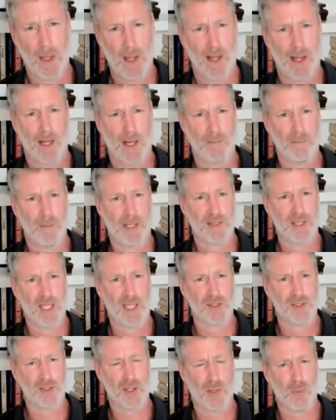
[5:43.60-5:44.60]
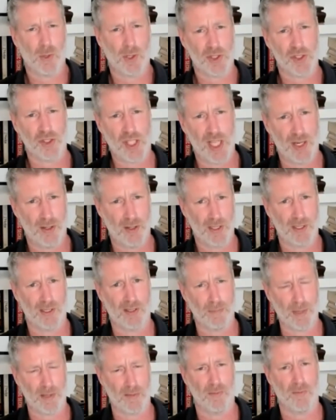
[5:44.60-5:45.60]
And so I want to share a little
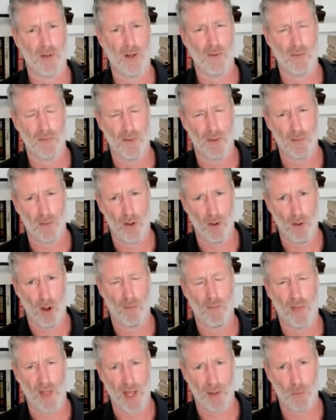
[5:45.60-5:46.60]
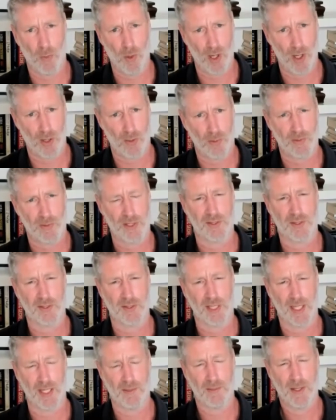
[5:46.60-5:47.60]
bit of that work with you
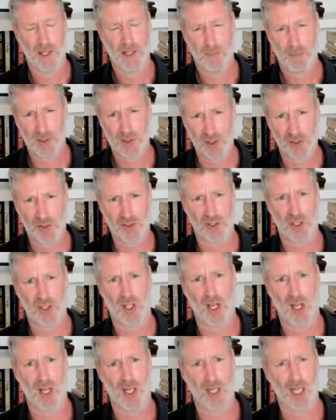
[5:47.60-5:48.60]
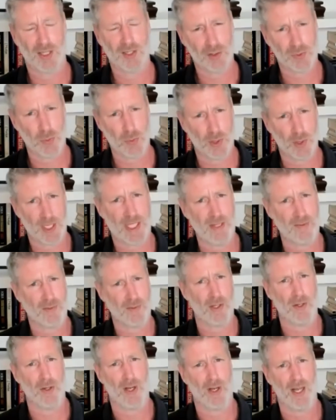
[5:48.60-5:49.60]
today. But to start, I just want to give
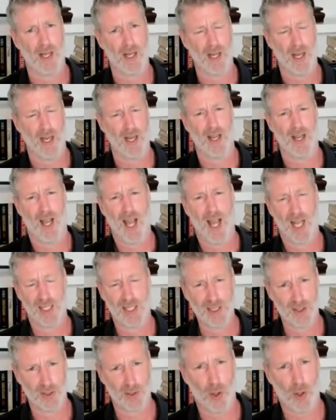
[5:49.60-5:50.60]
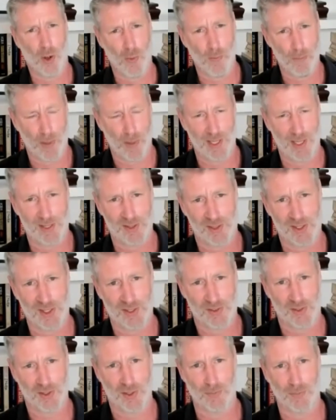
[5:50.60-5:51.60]
you a little complex
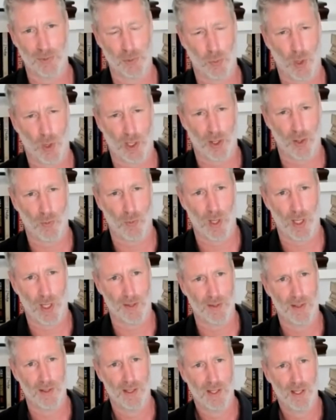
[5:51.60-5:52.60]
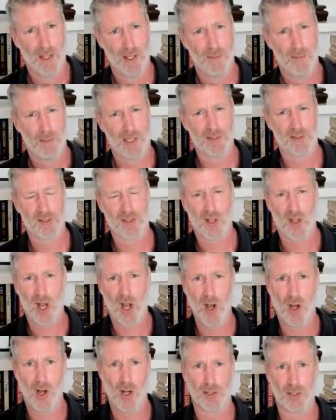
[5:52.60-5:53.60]
systems 101, because at the
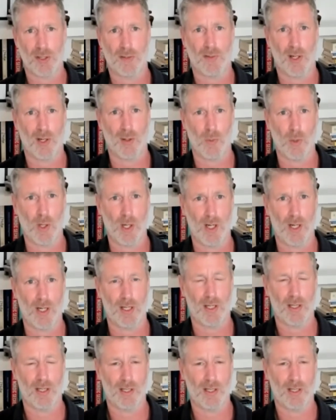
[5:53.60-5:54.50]
heart of our work,